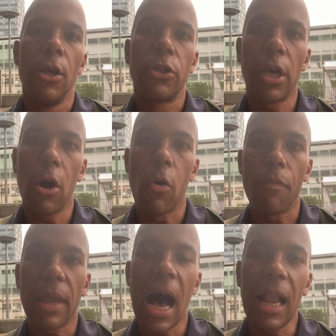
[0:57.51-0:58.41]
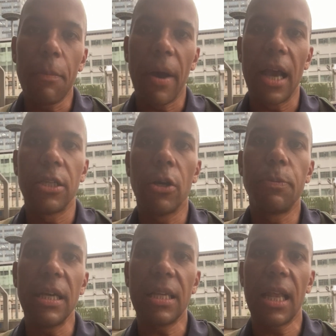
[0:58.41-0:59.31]
So Alipay, so it's
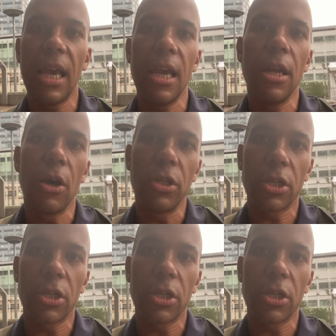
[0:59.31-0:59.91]
basically, just